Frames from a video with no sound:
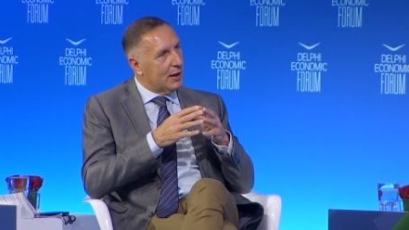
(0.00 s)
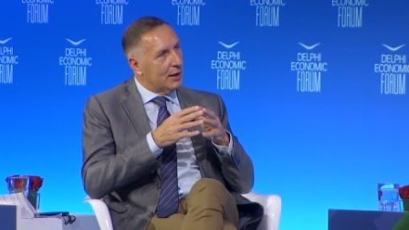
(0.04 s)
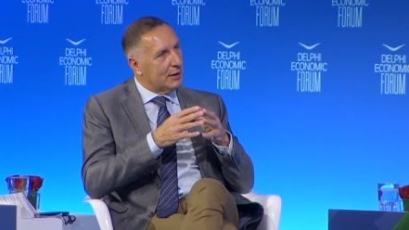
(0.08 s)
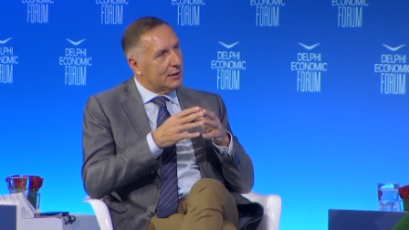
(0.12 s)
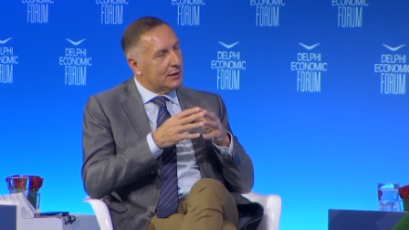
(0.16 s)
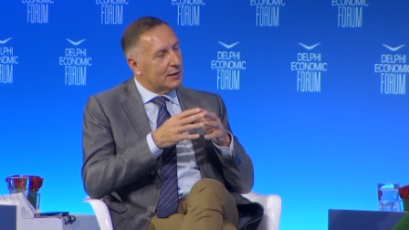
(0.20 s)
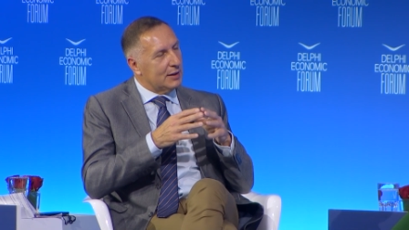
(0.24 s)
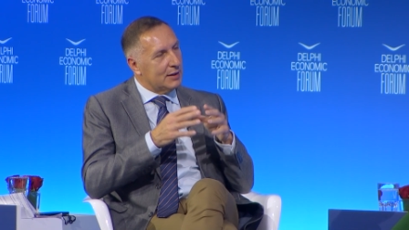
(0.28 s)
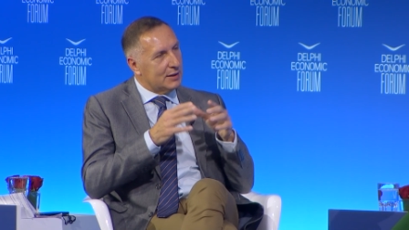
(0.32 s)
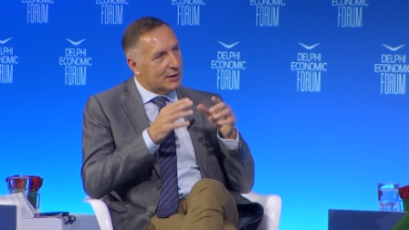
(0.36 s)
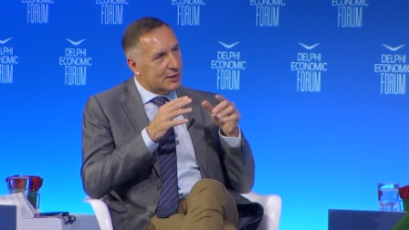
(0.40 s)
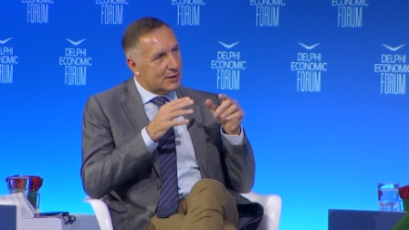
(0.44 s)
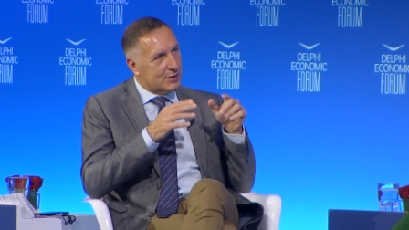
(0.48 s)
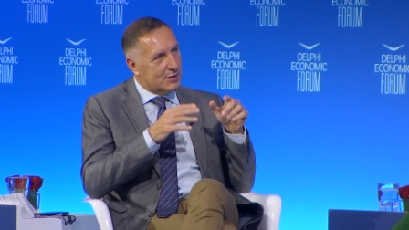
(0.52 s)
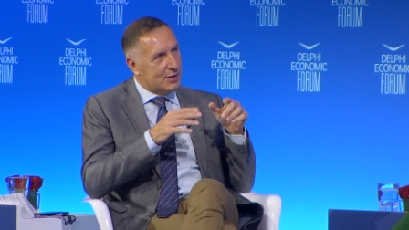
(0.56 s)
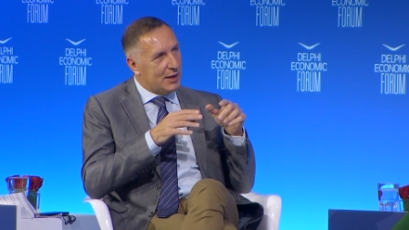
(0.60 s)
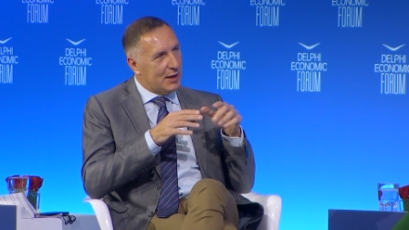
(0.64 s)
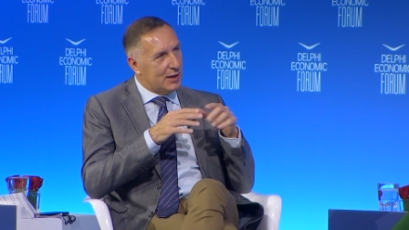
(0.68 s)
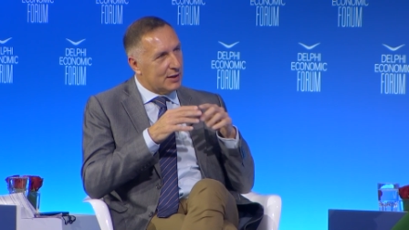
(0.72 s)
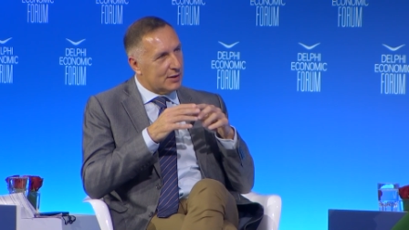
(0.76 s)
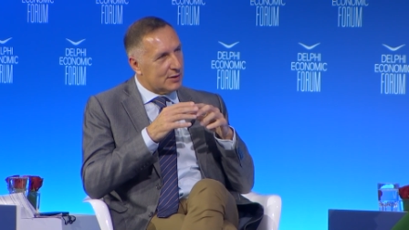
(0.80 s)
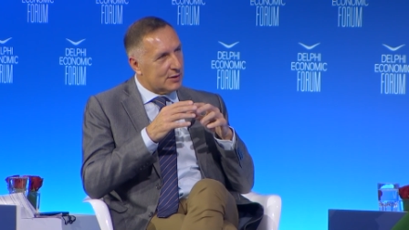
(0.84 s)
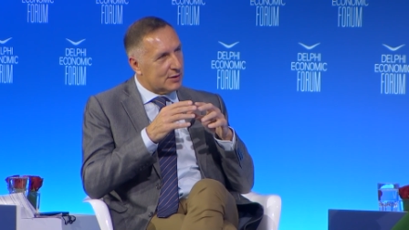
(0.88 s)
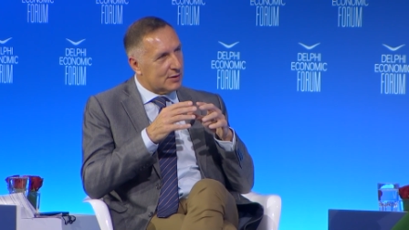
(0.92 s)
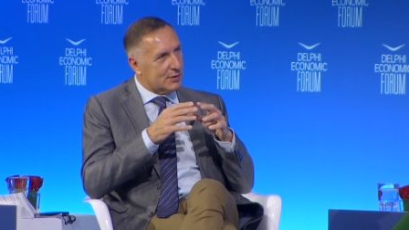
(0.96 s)
in, in the
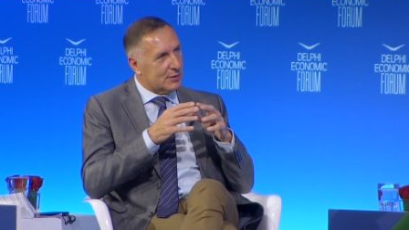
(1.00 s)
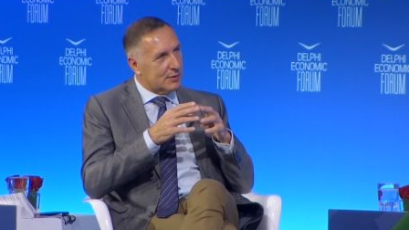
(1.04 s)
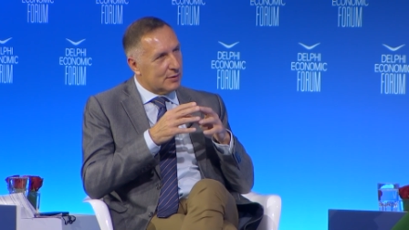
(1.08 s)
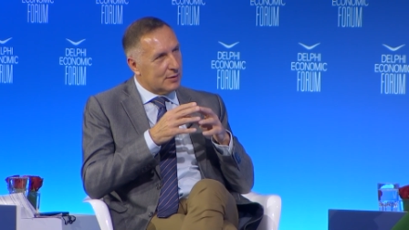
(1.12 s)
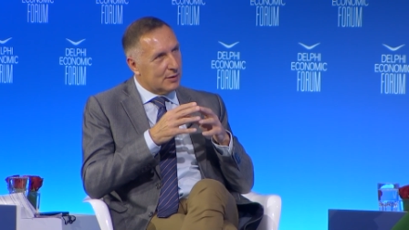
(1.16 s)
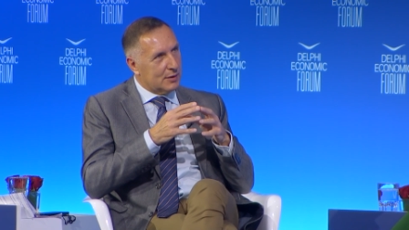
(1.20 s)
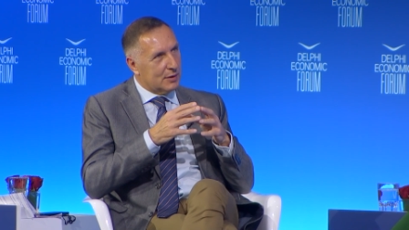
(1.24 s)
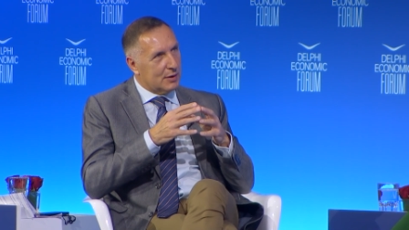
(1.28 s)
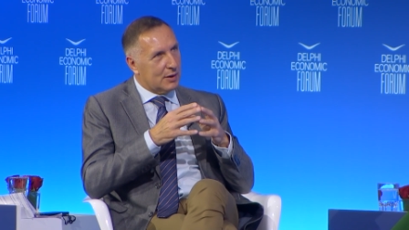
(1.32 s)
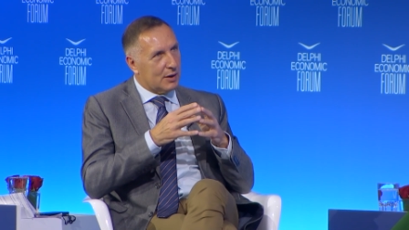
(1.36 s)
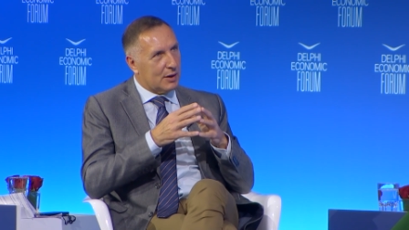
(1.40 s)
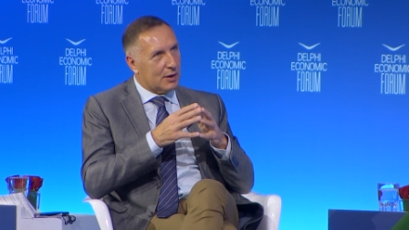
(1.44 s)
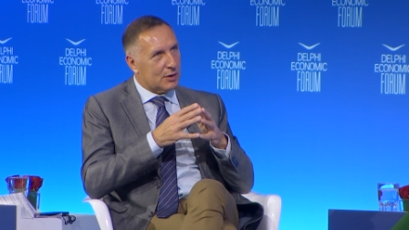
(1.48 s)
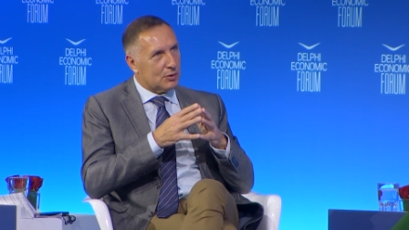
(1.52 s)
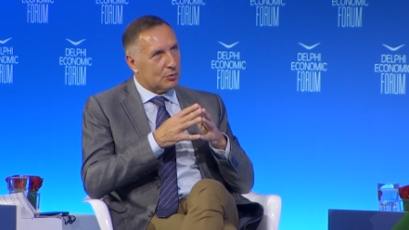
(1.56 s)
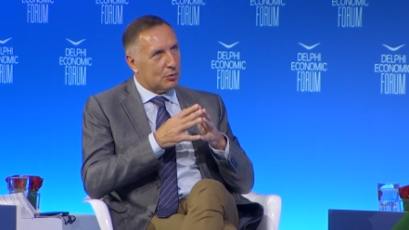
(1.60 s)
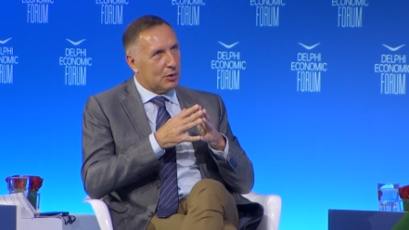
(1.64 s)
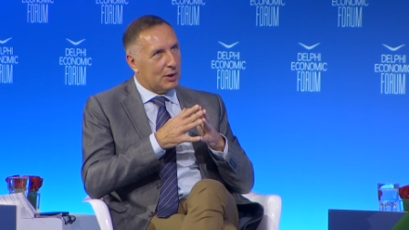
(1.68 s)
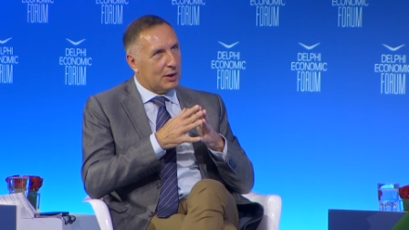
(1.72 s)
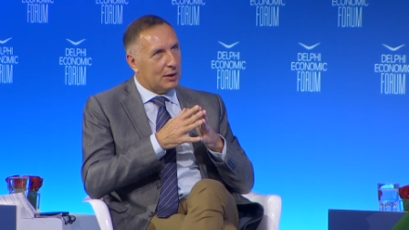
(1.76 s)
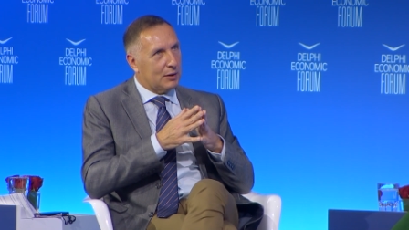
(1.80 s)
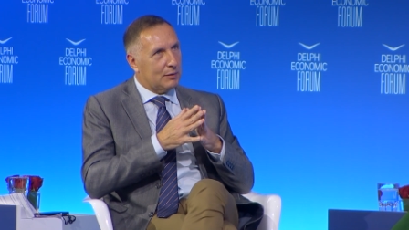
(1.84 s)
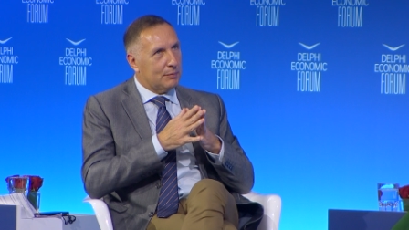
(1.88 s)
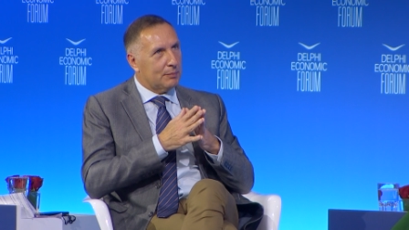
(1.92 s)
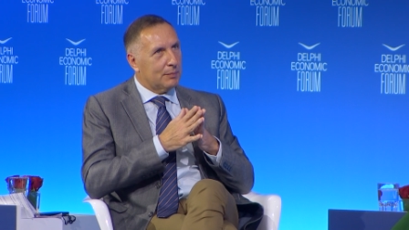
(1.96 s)
States as
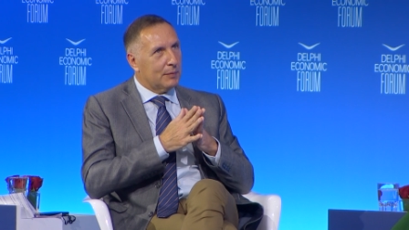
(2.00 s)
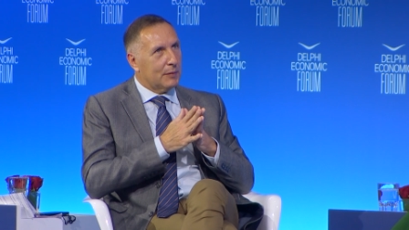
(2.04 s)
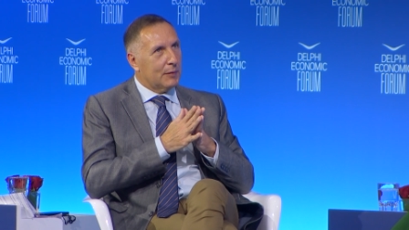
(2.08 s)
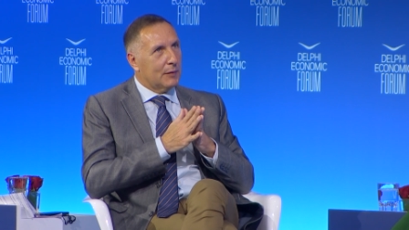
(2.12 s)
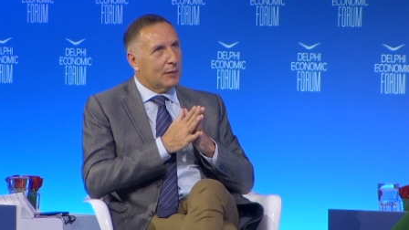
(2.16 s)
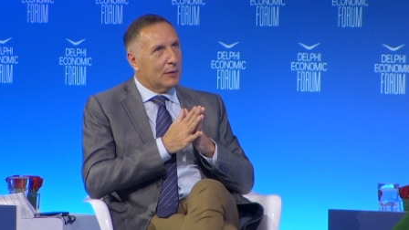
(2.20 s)
well